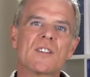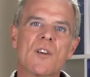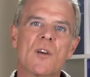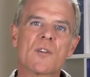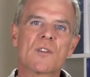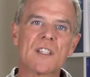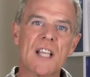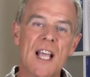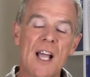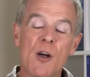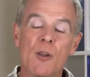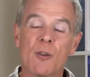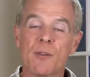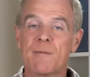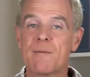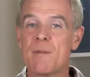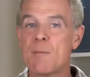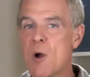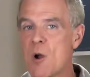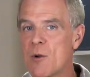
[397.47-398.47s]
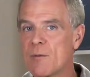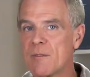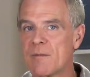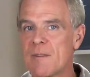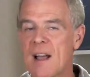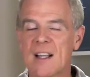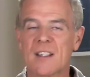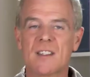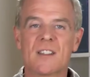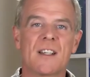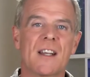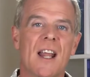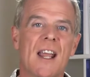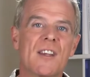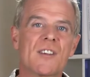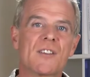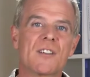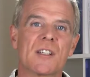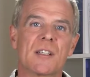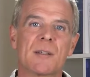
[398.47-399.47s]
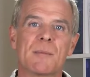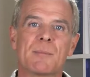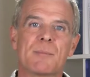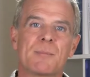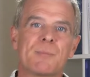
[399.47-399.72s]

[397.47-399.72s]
dog's health from over-vaccination.